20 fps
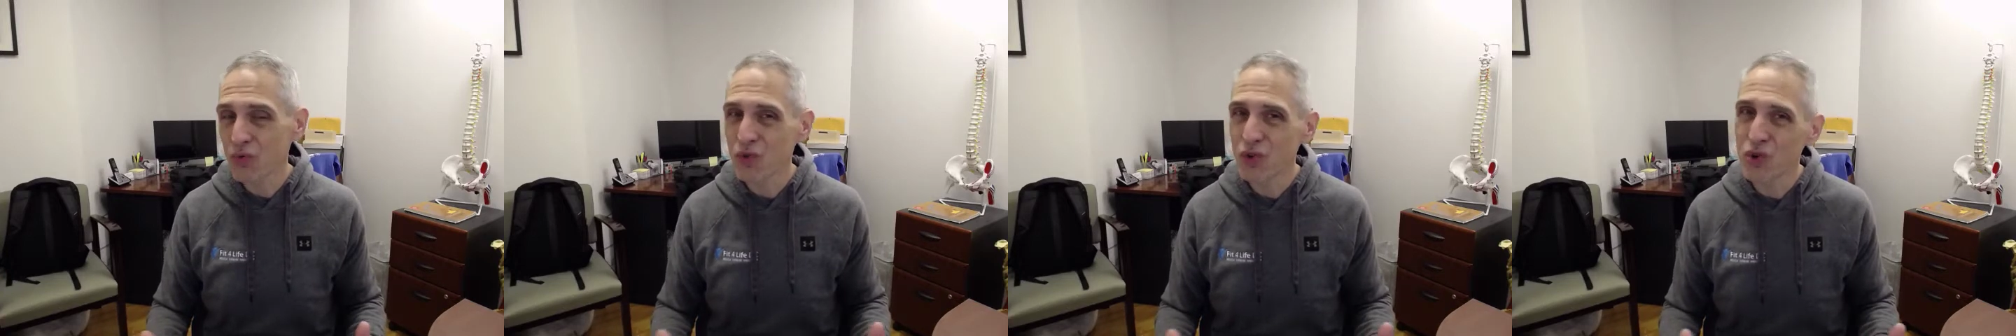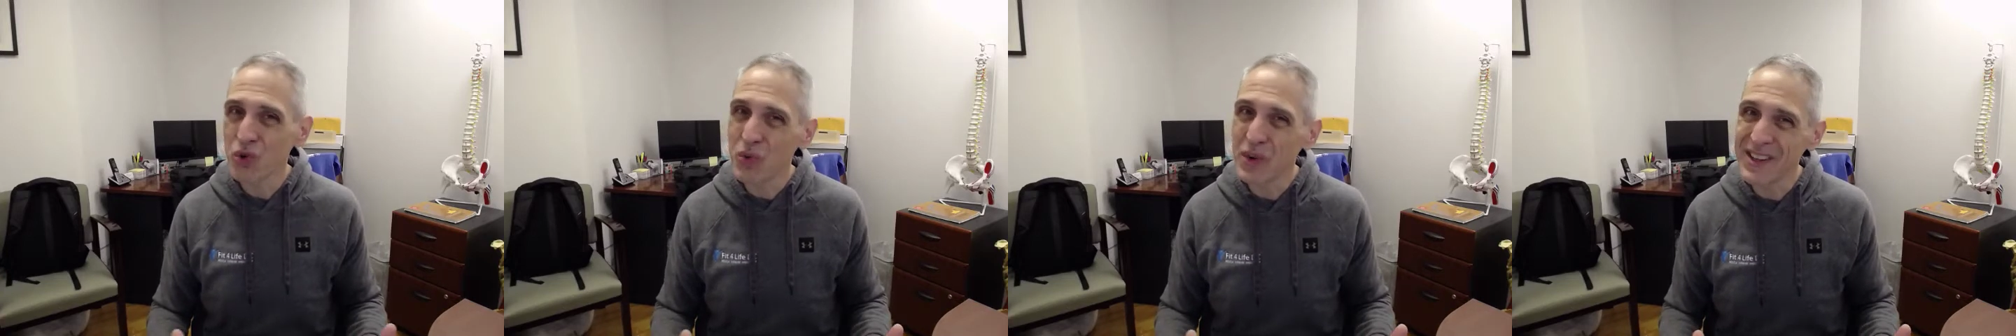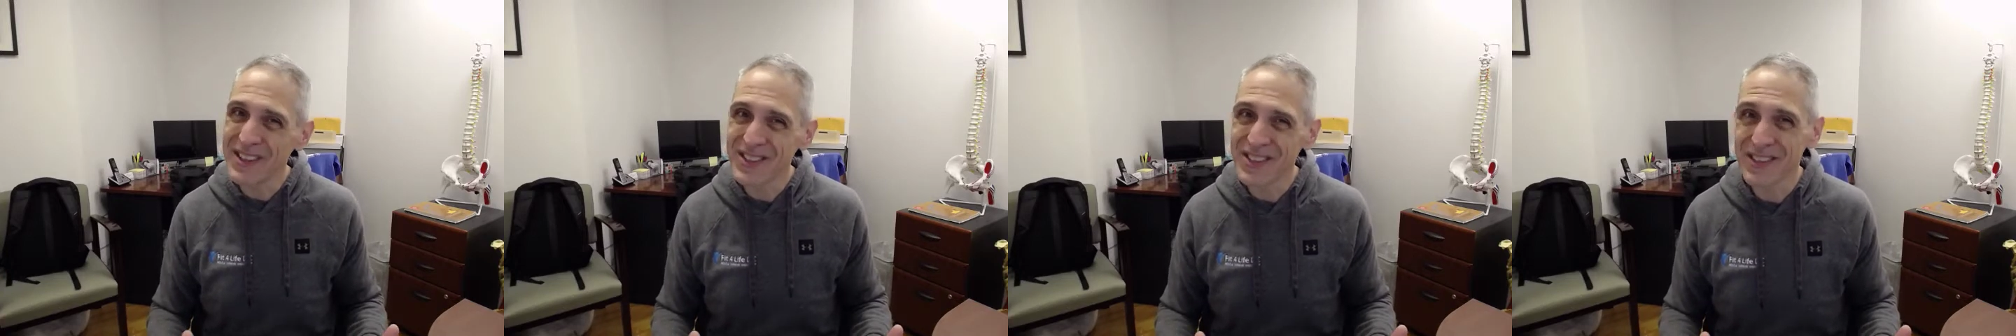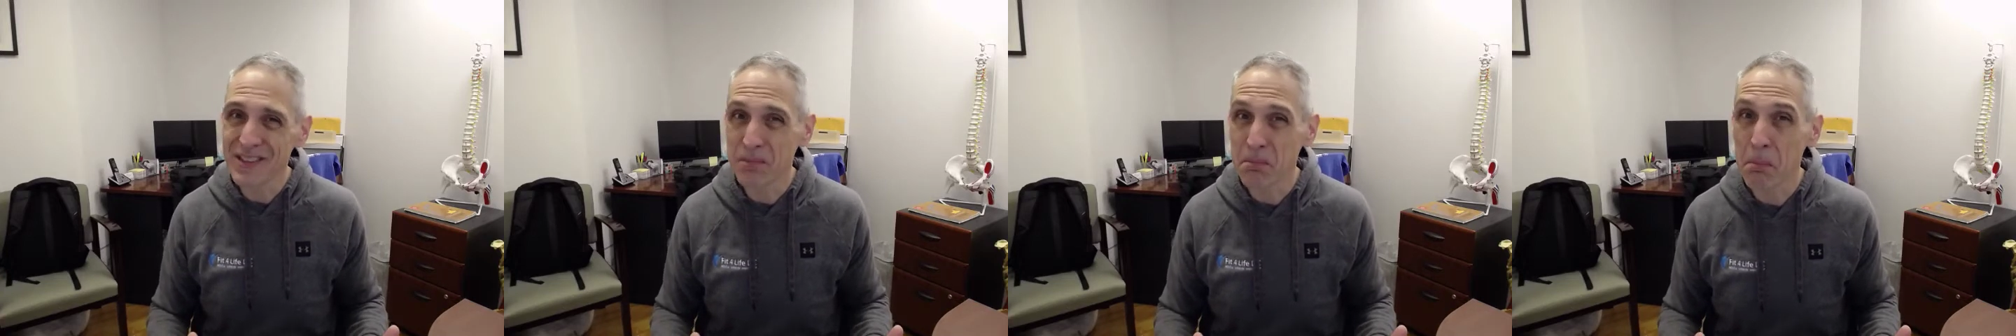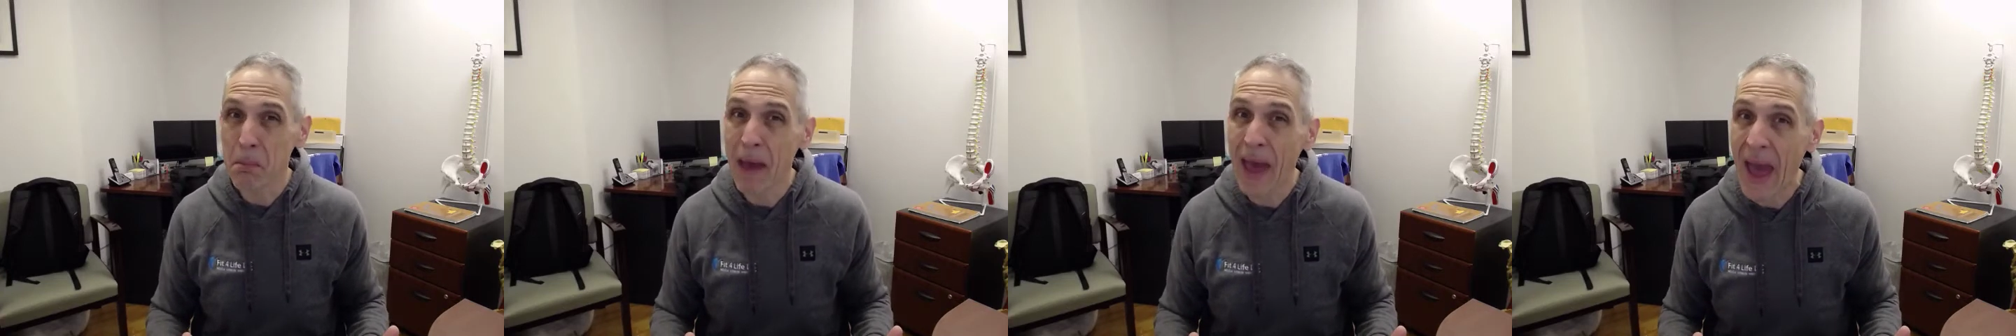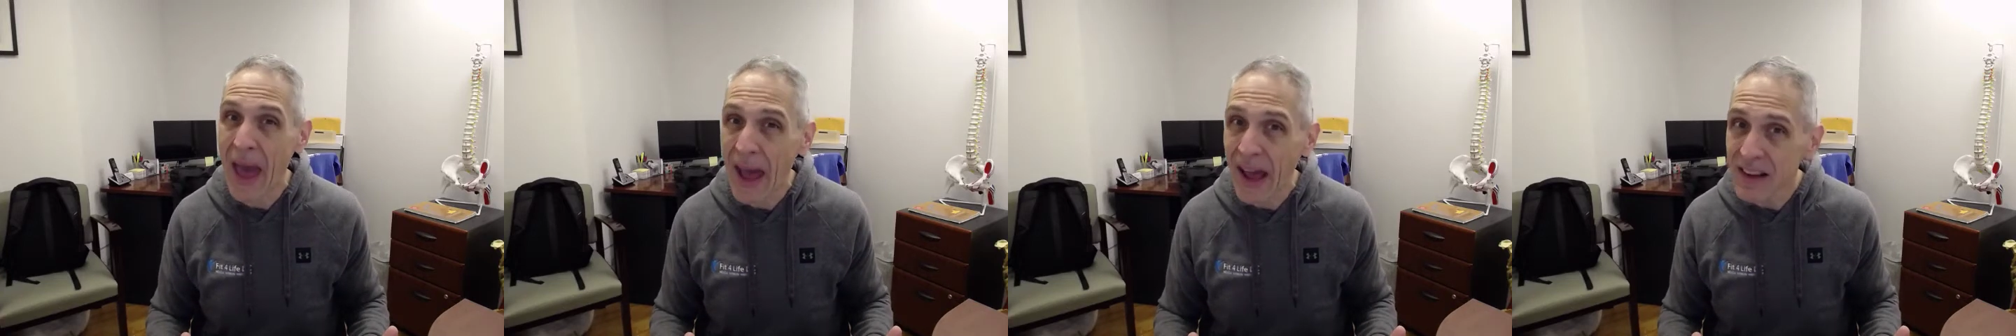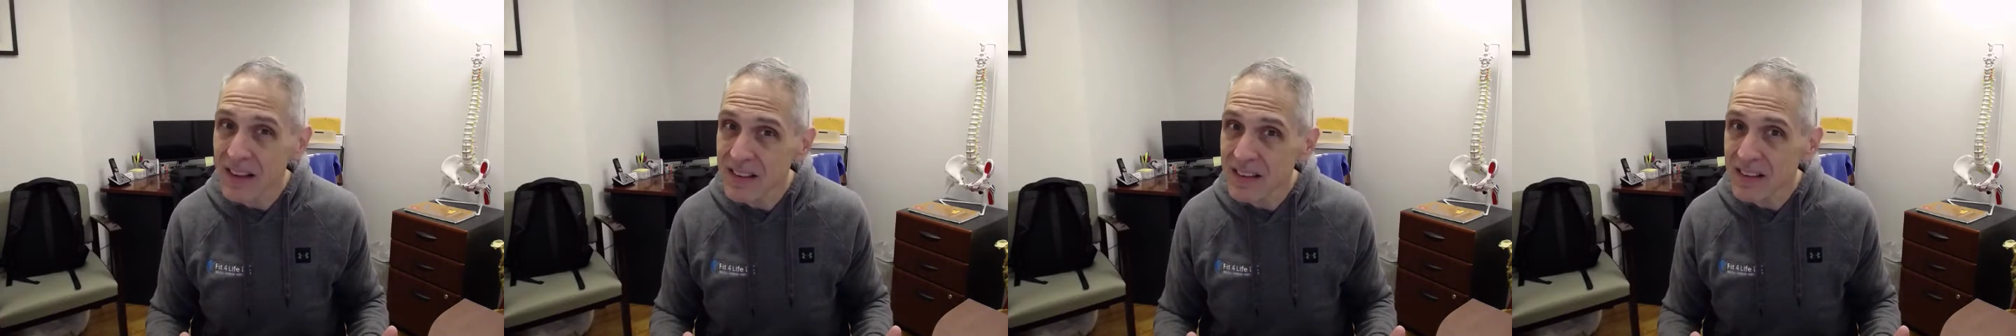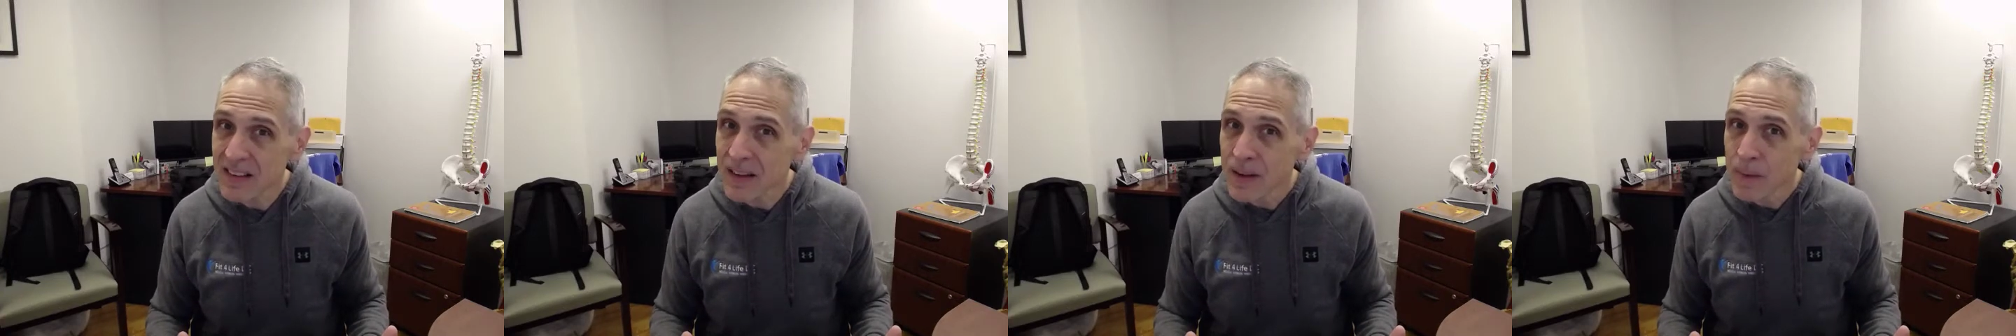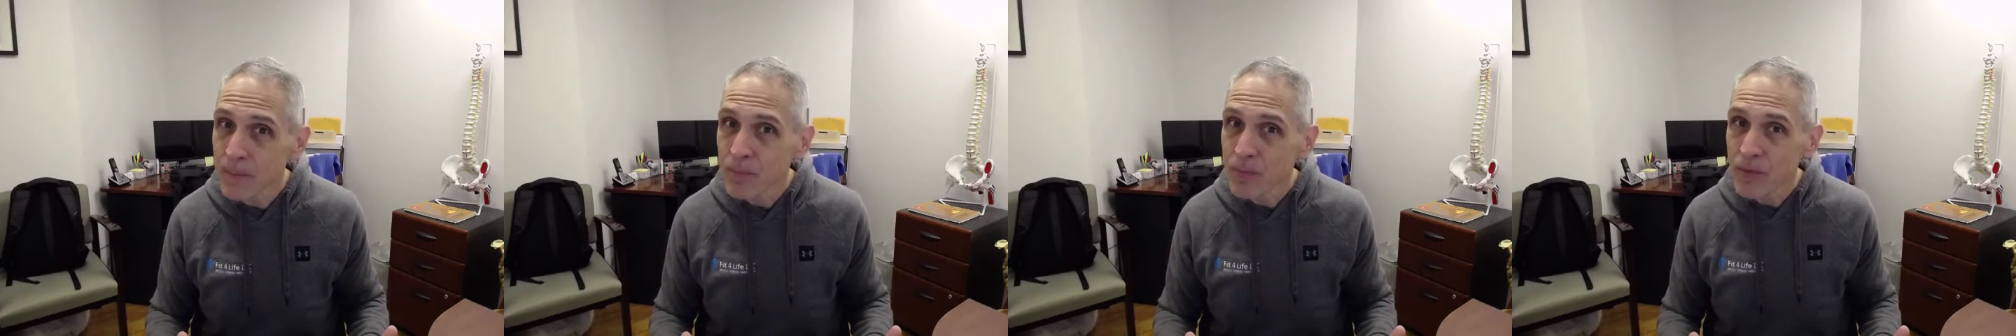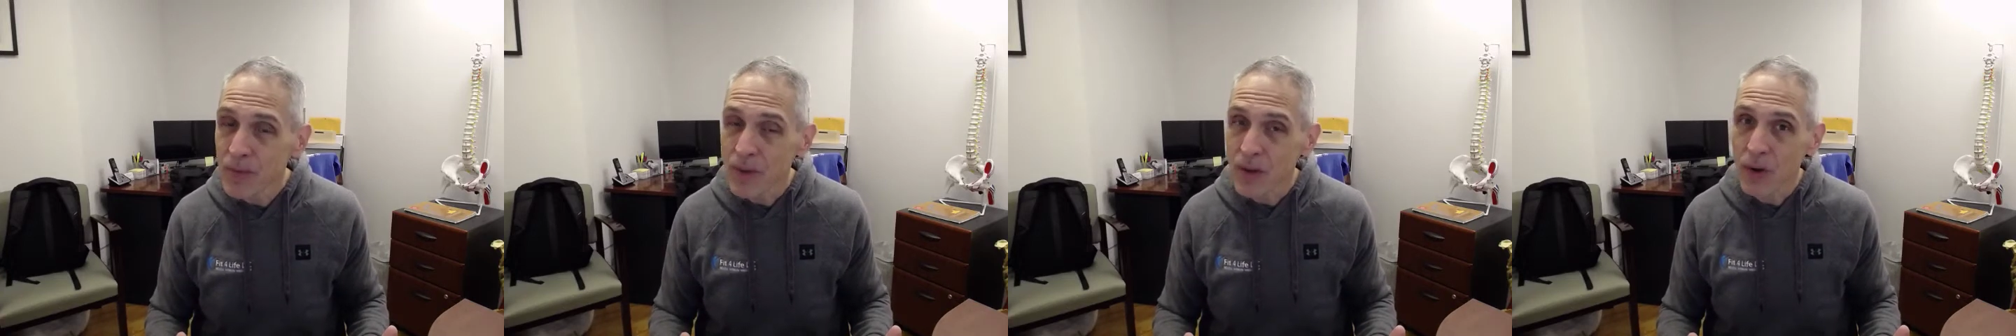2 inches max.
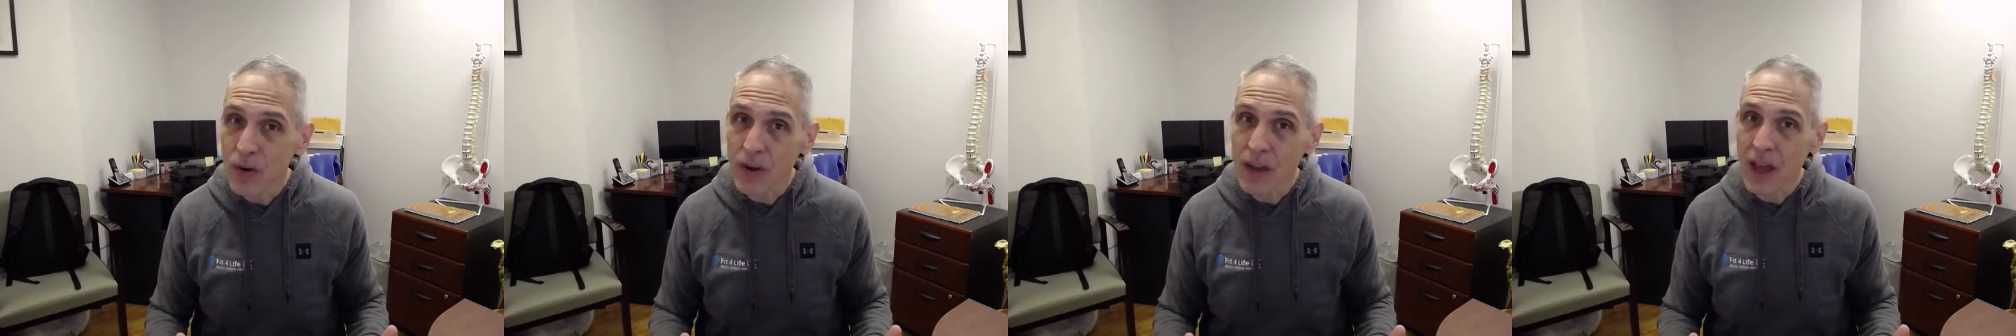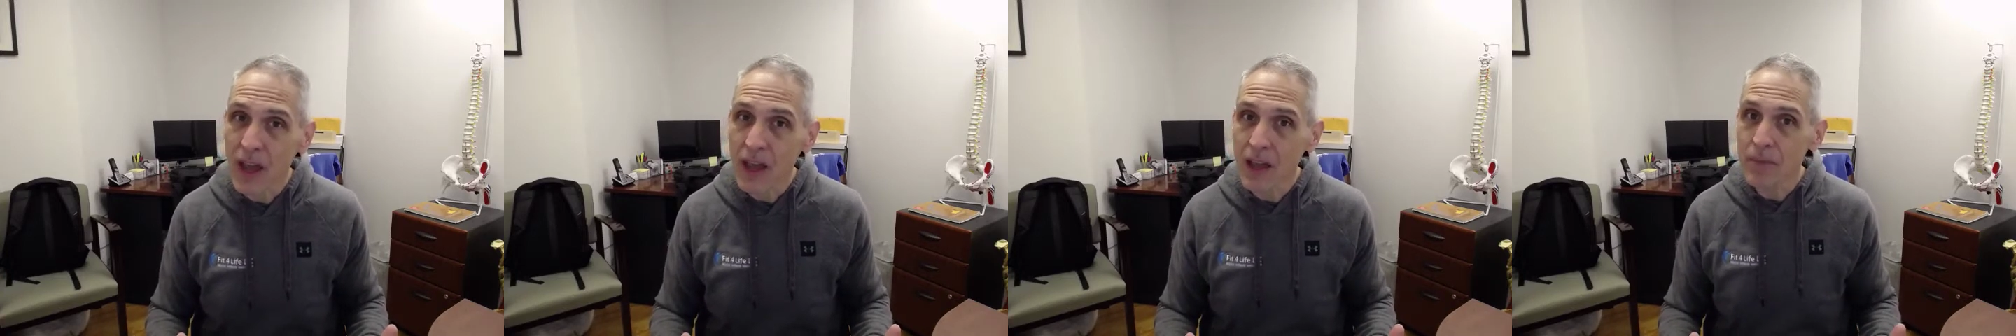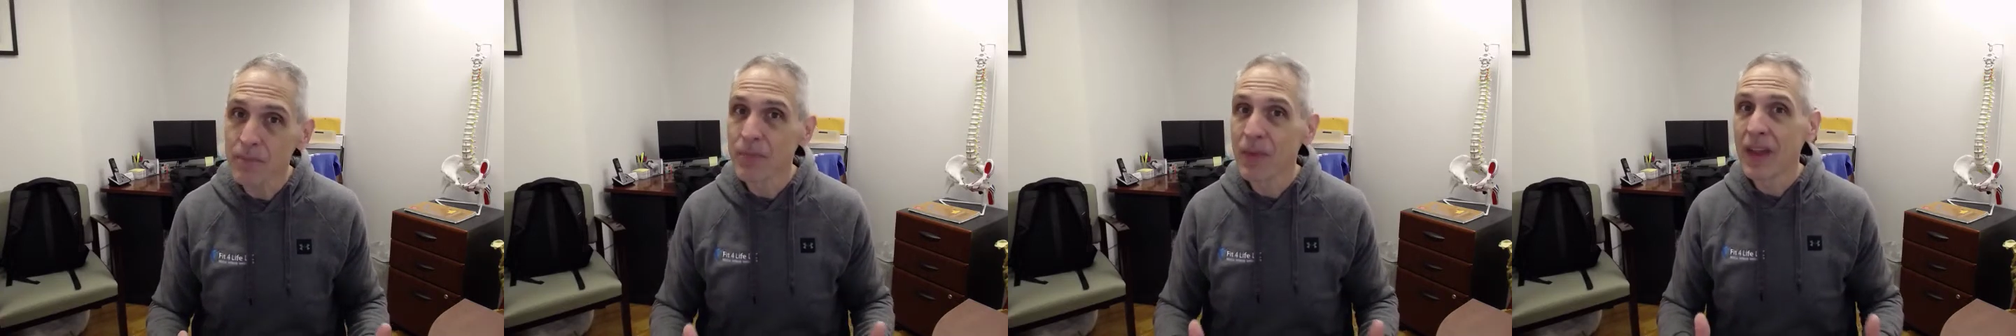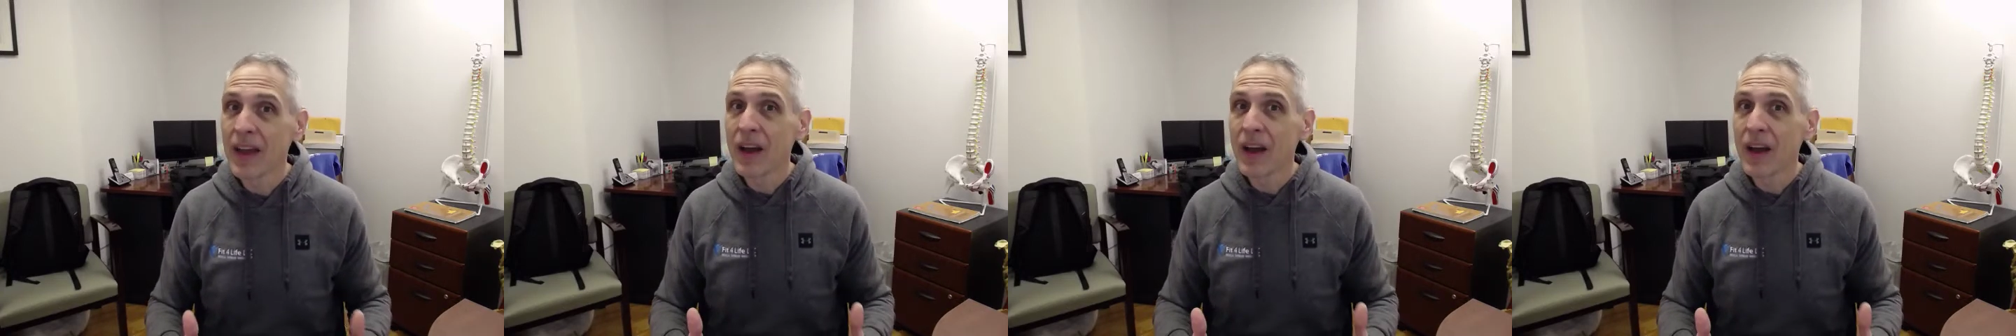Okay?